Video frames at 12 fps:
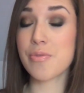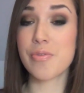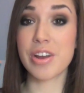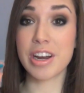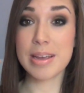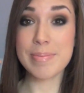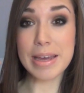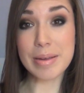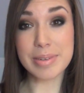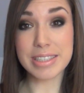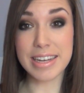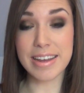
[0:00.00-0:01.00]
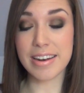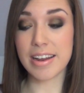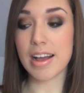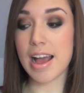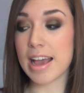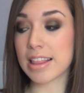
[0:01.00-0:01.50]
very pigmented.
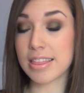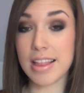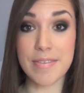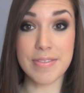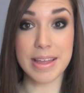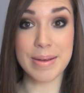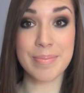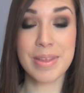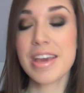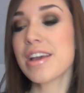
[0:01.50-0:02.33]
I love them.